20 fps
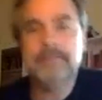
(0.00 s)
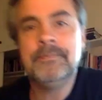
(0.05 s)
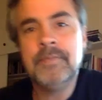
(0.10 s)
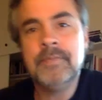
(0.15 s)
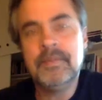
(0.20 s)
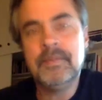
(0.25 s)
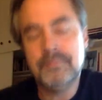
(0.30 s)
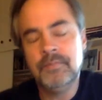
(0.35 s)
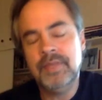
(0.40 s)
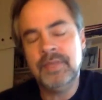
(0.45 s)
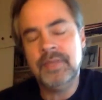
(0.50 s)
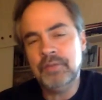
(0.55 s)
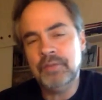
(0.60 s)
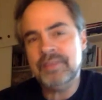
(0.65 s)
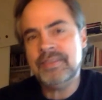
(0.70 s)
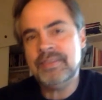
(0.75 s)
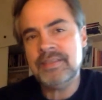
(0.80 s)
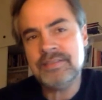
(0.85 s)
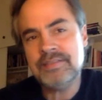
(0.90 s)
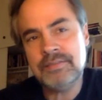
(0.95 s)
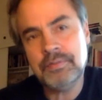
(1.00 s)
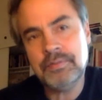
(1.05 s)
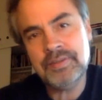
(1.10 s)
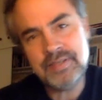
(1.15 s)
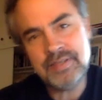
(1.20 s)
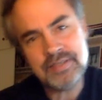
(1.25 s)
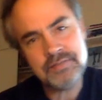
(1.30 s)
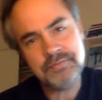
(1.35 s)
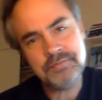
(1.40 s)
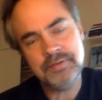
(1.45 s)
with this
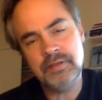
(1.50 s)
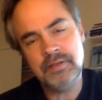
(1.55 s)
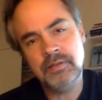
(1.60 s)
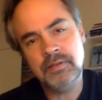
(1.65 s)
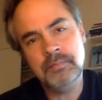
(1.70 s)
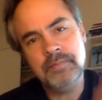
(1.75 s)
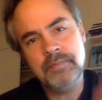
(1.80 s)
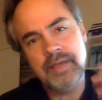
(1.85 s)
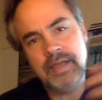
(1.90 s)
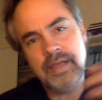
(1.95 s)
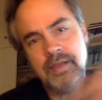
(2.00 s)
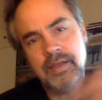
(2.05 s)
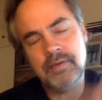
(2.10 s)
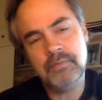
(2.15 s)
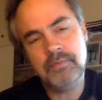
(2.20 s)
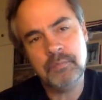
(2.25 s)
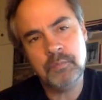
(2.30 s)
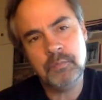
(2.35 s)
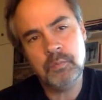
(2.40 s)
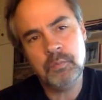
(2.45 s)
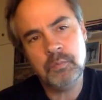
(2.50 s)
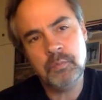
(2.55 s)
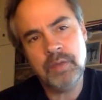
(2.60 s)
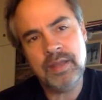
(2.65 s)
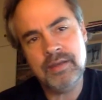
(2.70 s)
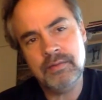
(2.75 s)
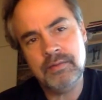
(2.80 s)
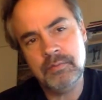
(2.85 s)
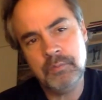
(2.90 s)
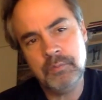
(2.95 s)
film,
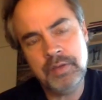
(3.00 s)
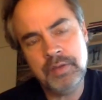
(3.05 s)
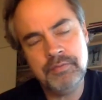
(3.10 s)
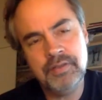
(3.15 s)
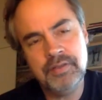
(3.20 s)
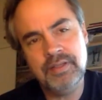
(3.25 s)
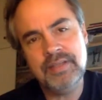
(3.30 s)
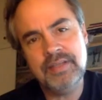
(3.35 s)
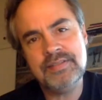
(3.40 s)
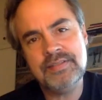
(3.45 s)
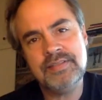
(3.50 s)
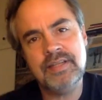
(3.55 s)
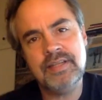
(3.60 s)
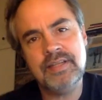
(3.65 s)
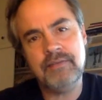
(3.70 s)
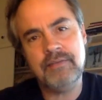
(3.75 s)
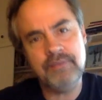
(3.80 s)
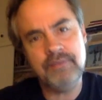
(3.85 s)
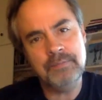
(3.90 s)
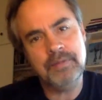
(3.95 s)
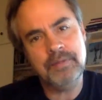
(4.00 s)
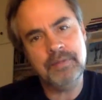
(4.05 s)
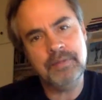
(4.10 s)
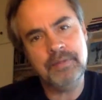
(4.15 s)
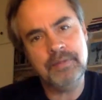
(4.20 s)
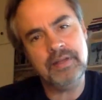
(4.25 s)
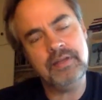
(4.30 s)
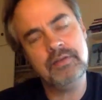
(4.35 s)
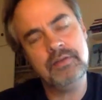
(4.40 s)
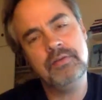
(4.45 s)
when we released it, everybody
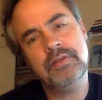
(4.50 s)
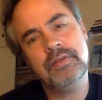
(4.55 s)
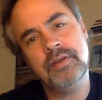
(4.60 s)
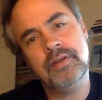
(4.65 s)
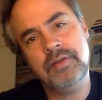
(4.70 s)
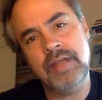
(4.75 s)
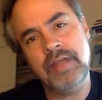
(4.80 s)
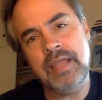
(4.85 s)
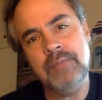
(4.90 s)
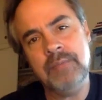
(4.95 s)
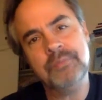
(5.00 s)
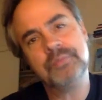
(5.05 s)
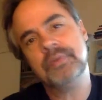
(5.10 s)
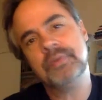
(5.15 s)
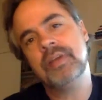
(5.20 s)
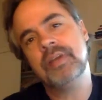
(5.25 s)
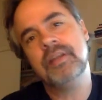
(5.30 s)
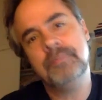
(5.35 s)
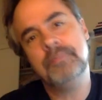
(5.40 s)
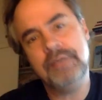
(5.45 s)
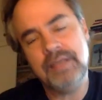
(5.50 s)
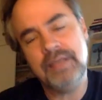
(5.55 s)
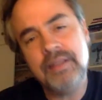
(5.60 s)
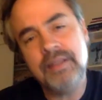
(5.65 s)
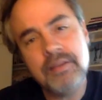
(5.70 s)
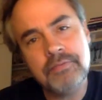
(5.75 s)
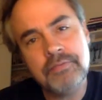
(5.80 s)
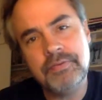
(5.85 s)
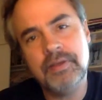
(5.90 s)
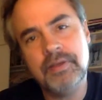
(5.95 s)
knew their names were going to be in the
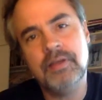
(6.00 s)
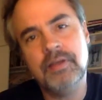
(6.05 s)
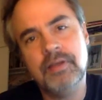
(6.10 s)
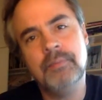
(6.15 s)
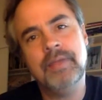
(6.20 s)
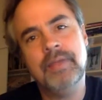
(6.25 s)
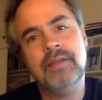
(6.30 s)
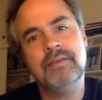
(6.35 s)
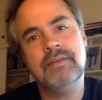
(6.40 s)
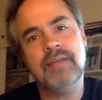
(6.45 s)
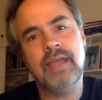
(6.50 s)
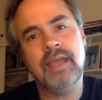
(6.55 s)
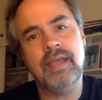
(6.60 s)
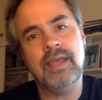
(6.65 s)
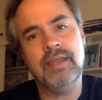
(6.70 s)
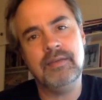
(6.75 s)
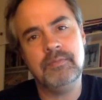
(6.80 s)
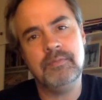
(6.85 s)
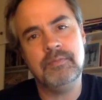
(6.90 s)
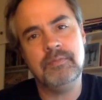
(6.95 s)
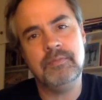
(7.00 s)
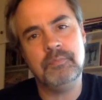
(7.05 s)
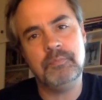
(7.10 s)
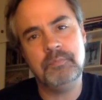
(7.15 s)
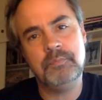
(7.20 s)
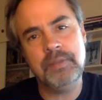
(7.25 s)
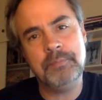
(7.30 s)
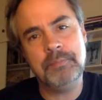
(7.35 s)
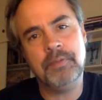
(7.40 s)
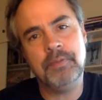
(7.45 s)
film, and
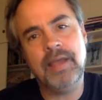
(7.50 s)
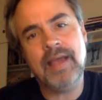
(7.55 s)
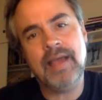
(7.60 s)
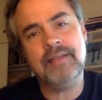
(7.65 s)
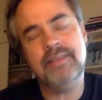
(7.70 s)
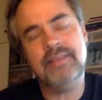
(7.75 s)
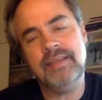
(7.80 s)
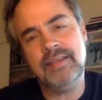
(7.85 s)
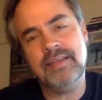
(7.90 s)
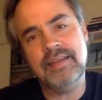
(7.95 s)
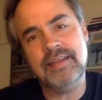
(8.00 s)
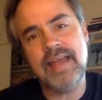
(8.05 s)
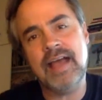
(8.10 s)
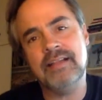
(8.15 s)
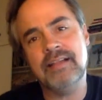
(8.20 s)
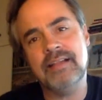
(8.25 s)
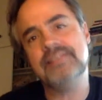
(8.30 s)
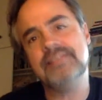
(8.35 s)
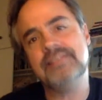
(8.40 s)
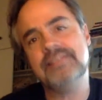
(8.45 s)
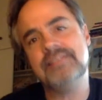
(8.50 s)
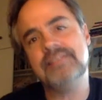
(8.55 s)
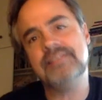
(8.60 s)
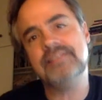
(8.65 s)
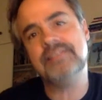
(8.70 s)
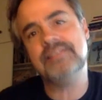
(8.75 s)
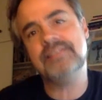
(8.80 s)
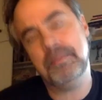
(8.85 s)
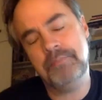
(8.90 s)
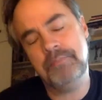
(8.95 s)
people had the analysis that
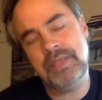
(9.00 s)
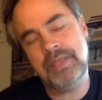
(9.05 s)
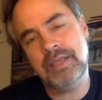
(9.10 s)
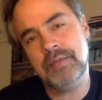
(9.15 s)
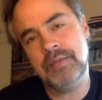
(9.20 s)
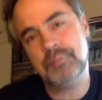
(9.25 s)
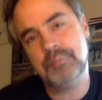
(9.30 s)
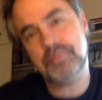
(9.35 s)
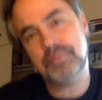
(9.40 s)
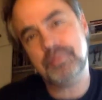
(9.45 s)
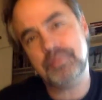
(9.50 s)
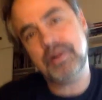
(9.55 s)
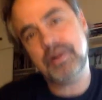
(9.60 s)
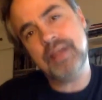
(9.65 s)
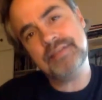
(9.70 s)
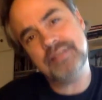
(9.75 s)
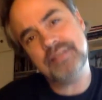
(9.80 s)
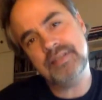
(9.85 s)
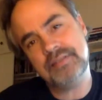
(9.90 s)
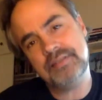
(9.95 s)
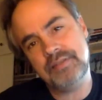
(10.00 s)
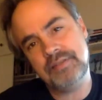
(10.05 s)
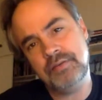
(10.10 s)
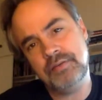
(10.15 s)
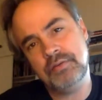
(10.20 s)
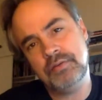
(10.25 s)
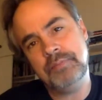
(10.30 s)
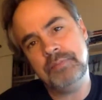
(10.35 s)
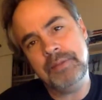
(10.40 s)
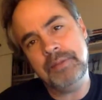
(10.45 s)
by being present, you
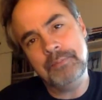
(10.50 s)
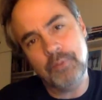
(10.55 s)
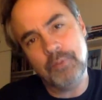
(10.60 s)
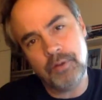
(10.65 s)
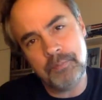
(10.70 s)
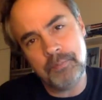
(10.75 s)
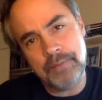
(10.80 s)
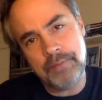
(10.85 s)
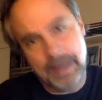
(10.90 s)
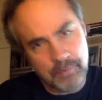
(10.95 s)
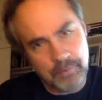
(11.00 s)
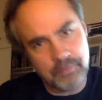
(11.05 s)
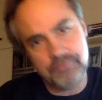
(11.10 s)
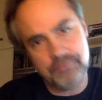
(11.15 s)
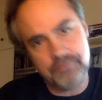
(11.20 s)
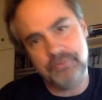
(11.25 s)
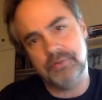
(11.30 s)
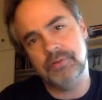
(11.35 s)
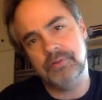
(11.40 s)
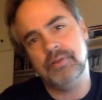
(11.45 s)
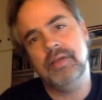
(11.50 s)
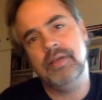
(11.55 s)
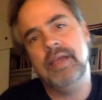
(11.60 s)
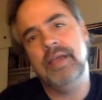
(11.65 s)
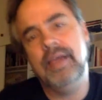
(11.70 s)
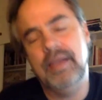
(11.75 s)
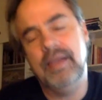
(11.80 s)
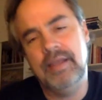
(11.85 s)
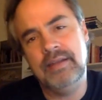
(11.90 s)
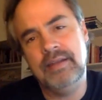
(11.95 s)
could be more powerful.
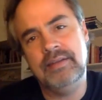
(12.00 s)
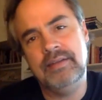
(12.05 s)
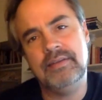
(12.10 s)
And